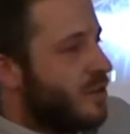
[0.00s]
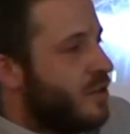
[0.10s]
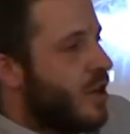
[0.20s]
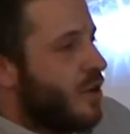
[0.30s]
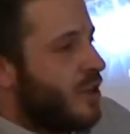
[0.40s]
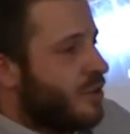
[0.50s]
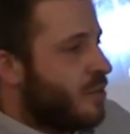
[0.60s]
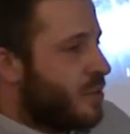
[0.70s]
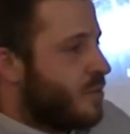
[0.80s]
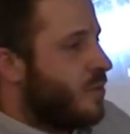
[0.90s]

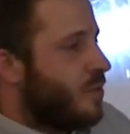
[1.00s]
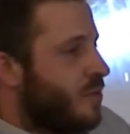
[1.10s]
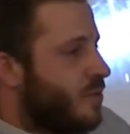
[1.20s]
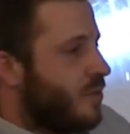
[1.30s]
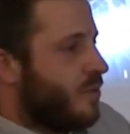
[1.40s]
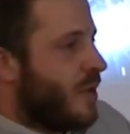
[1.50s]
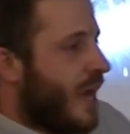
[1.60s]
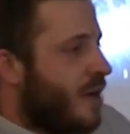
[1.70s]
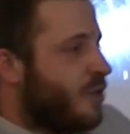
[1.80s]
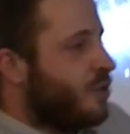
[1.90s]
knowing
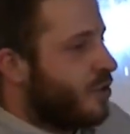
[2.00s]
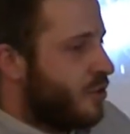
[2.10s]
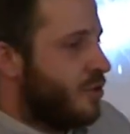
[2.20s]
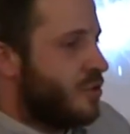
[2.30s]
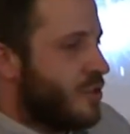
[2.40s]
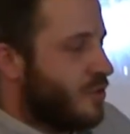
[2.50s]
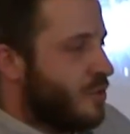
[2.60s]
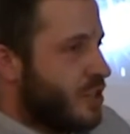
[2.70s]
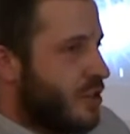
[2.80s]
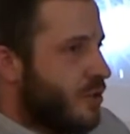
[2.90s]
how you can use different
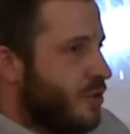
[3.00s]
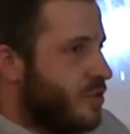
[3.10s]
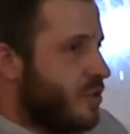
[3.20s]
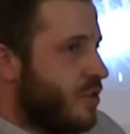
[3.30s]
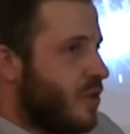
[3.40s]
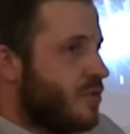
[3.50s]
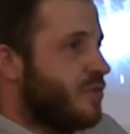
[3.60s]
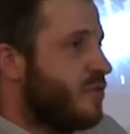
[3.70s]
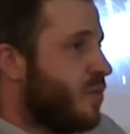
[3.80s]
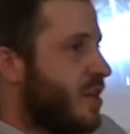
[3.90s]
materials in lots of
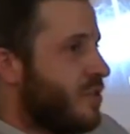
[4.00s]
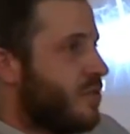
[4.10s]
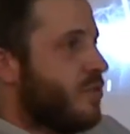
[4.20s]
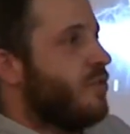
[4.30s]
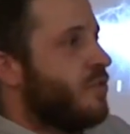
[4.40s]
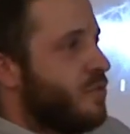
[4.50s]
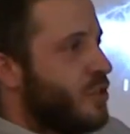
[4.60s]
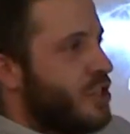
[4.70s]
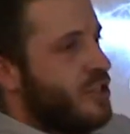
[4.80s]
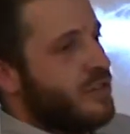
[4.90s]
different ways through different
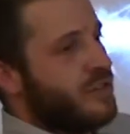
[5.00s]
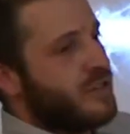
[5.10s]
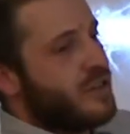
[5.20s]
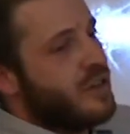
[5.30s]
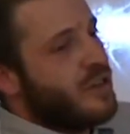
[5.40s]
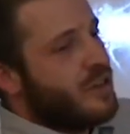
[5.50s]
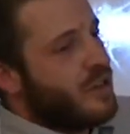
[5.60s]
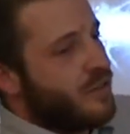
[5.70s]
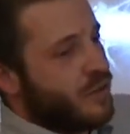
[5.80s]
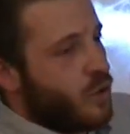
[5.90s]
machines,
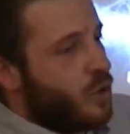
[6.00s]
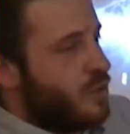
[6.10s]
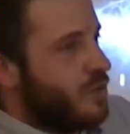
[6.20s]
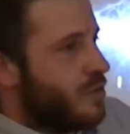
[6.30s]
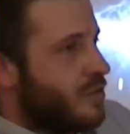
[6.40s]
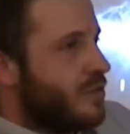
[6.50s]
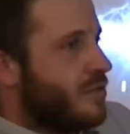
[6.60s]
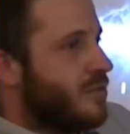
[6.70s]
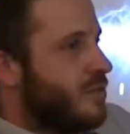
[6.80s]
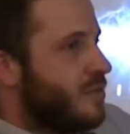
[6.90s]
forms,
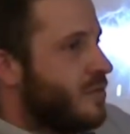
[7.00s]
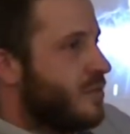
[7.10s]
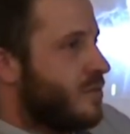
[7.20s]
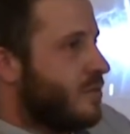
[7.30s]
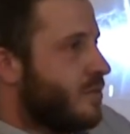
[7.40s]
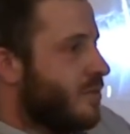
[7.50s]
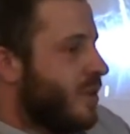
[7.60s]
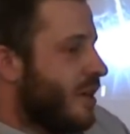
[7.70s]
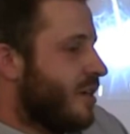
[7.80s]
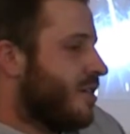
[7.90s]

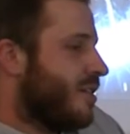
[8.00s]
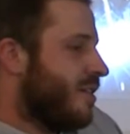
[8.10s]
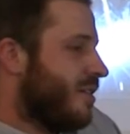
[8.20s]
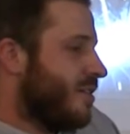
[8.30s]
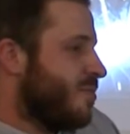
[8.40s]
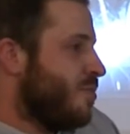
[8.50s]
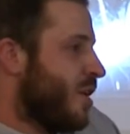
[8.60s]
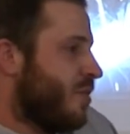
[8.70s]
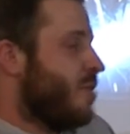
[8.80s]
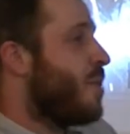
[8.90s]
like
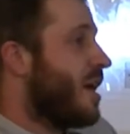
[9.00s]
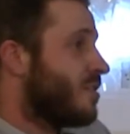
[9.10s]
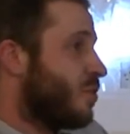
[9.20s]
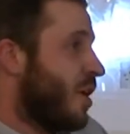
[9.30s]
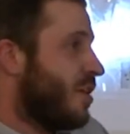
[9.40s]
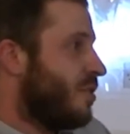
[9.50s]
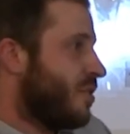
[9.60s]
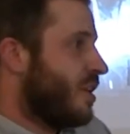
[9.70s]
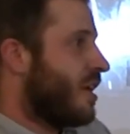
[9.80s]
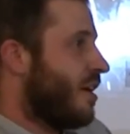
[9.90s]
maybe the best way you
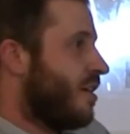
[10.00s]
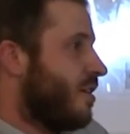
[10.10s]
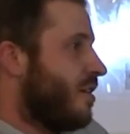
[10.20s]
can get